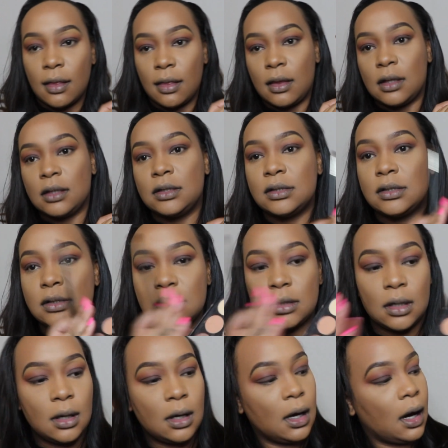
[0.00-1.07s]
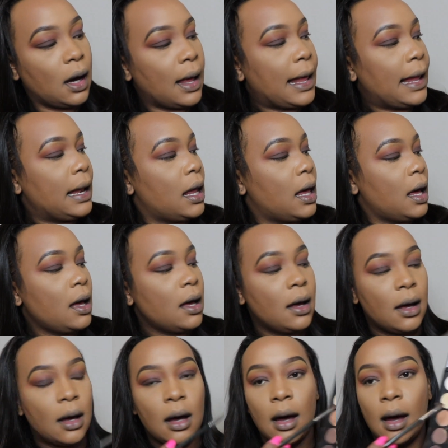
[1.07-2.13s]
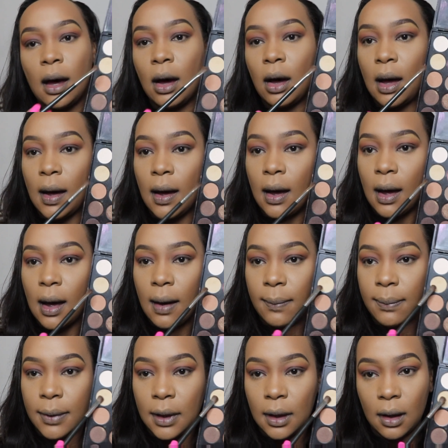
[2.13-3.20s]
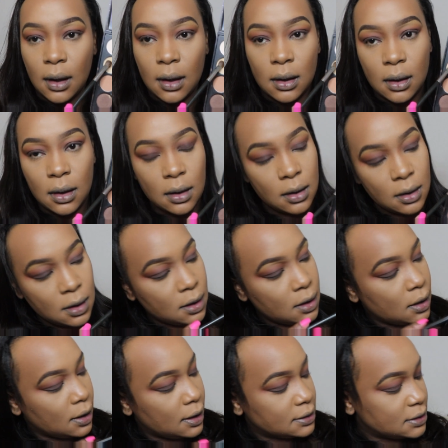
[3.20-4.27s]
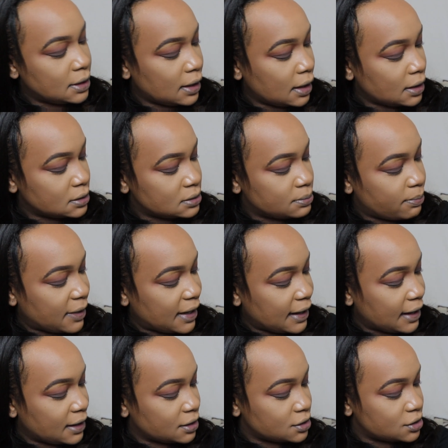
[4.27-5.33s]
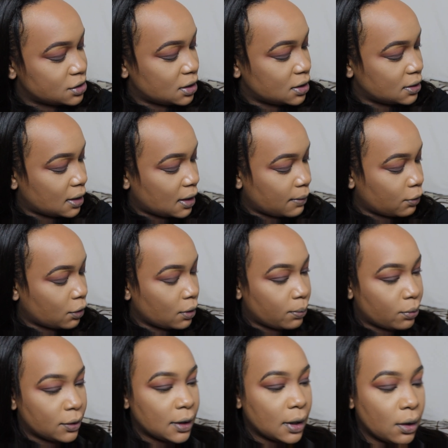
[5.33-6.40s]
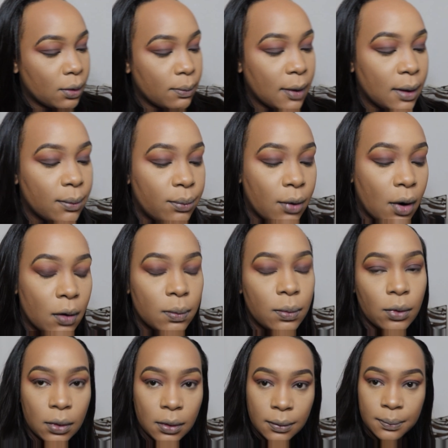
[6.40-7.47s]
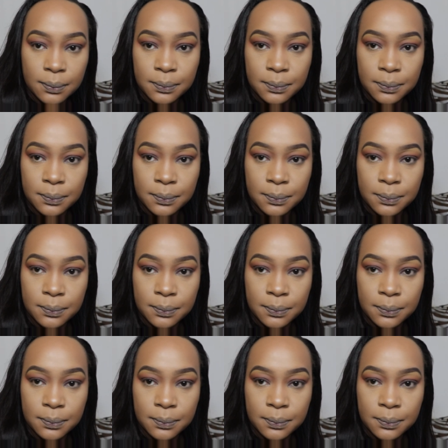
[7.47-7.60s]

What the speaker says: this color up here. It's a nice banana shade, and I'm gonna put that on my brow bone.